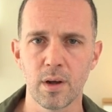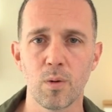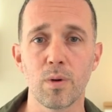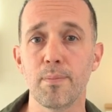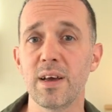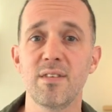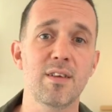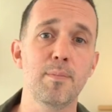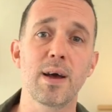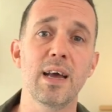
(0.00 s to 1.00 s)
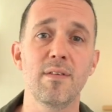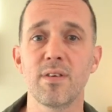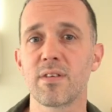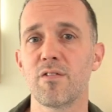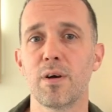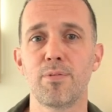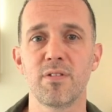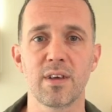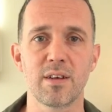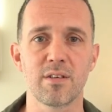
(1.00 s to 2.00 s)
We may see behaviours that
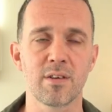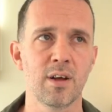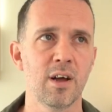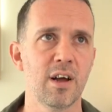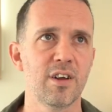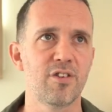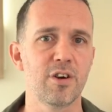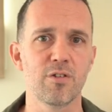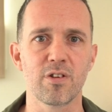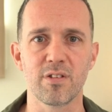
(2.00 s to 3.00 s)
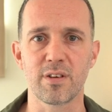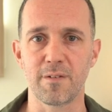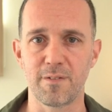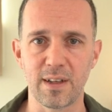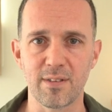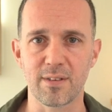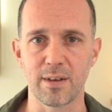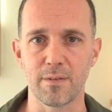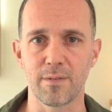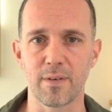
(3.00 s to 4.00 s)
represent children's
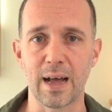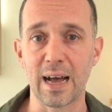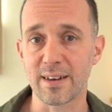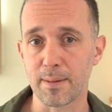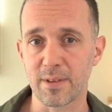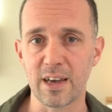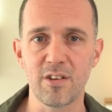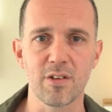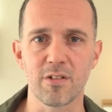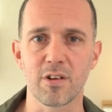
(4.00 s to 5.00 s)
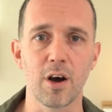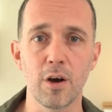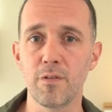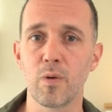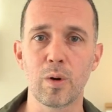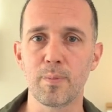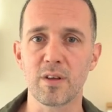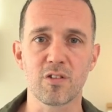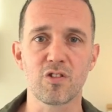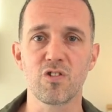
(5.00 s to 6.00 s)
defensive adaptations to
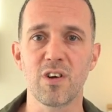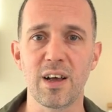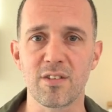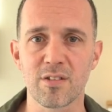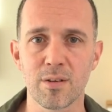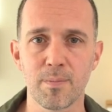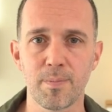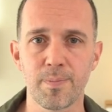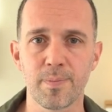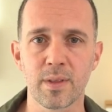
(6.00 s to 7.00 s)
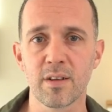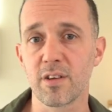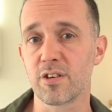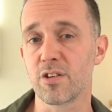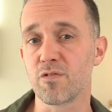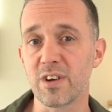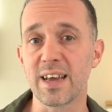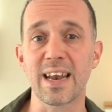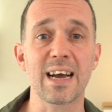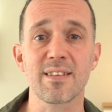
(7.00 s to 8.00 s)
overwhelming stress, such as
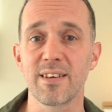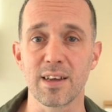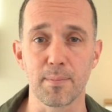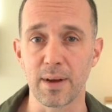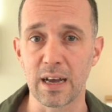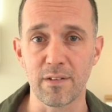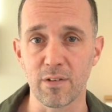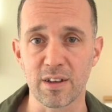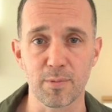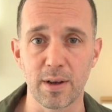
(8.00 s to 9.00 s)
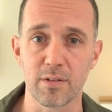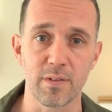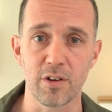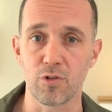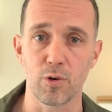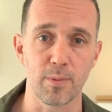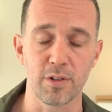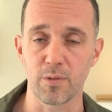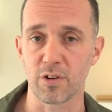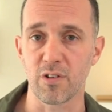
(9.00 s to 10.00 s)
reenacting behavioural aspects of their trauma
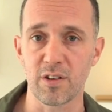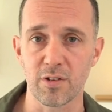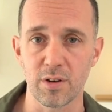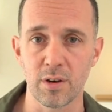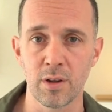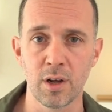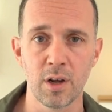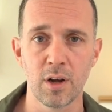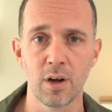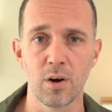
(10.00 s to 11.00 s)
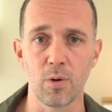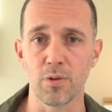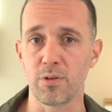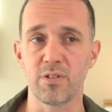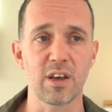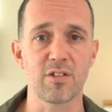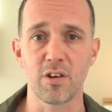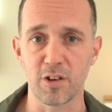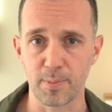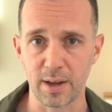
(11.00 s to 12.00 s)
through aggression, or through
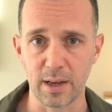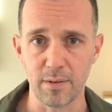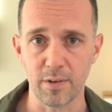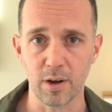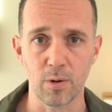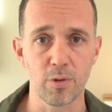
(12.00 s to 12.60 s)
sexualised behaviour, or